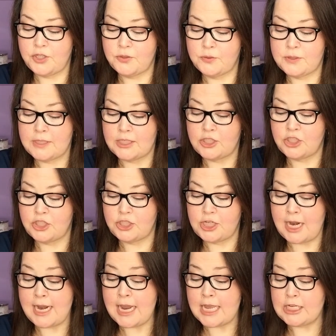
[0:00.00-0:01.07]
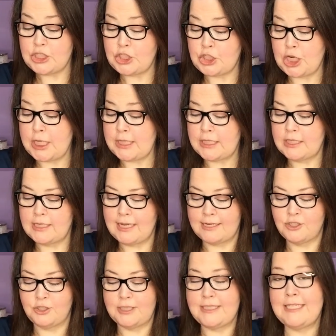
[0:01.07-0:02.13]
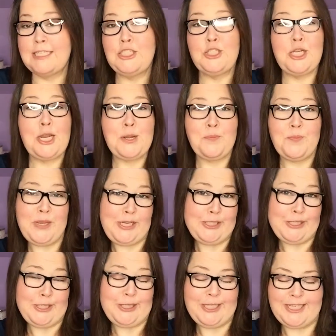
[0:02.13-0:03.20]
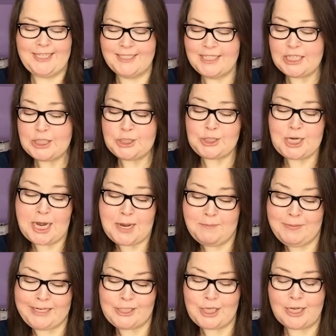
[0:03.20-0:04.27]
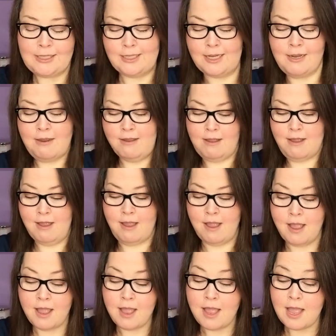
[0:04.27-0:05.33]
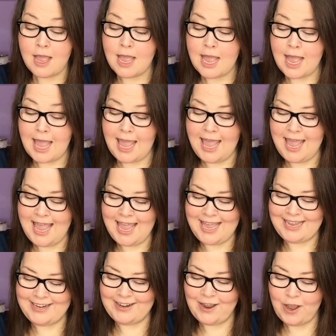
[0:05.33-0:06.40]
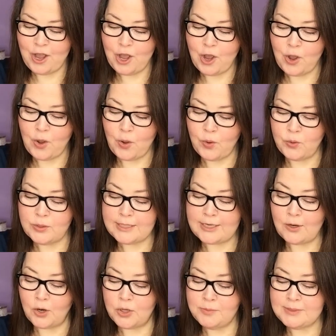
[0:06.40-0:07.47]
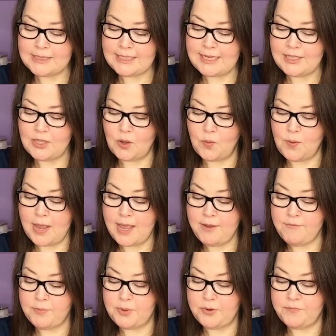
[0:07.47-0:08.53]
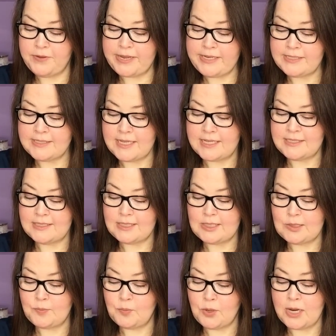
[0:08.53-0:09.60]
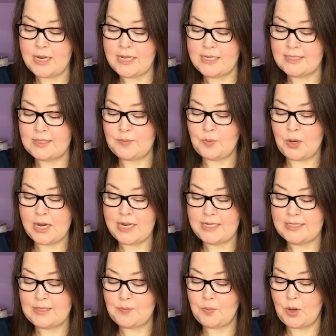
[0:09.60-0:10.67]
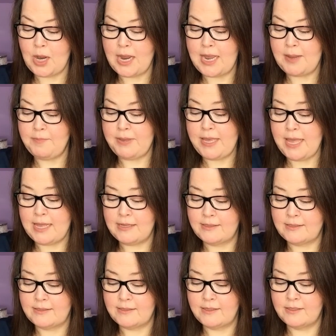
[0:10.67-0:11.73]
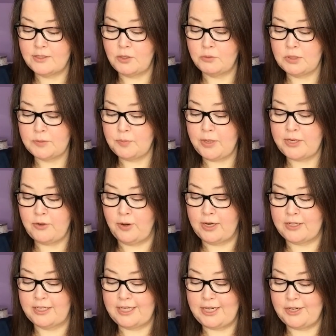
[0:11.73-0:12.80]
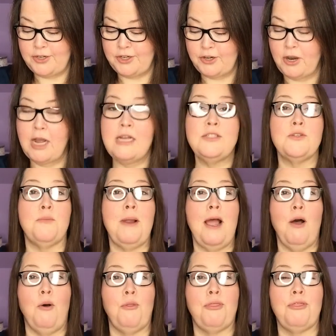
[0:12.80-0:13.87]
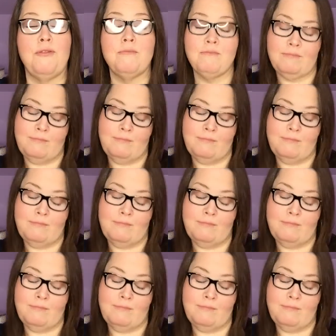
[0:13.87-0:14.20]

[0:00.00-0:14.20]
use, shake gently, actually it says shake me gently, shake me gently, and hold at arm's length away from your face and spray, spray, spray. P S Don't spray directly into your eyes or mouth.